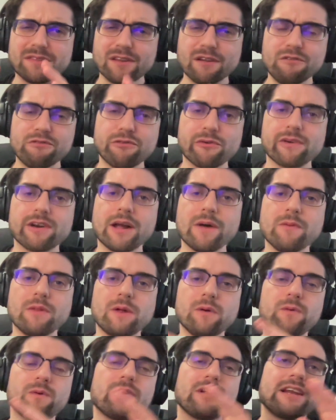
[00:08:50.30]
For now
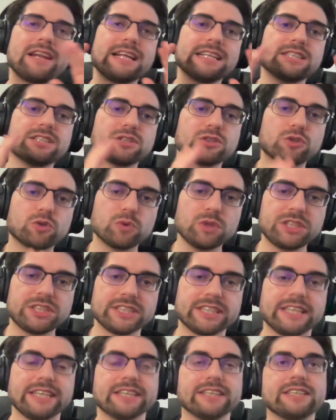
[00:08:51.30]
though, let's switch
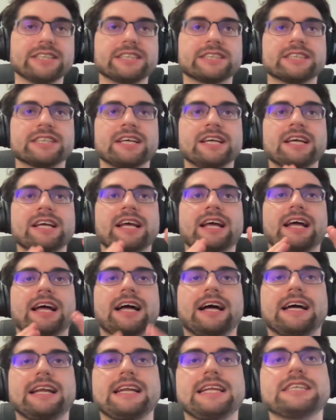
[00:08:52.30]
gears
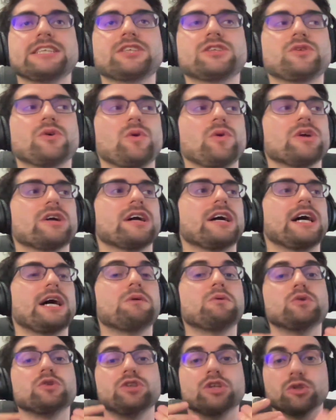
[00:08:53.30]
and let's talk
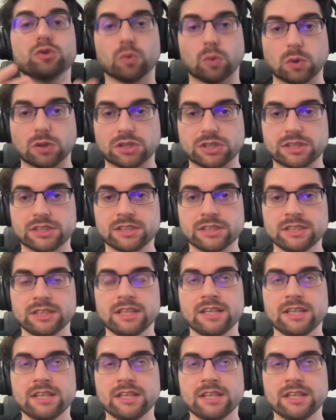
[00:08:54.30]
about the tools.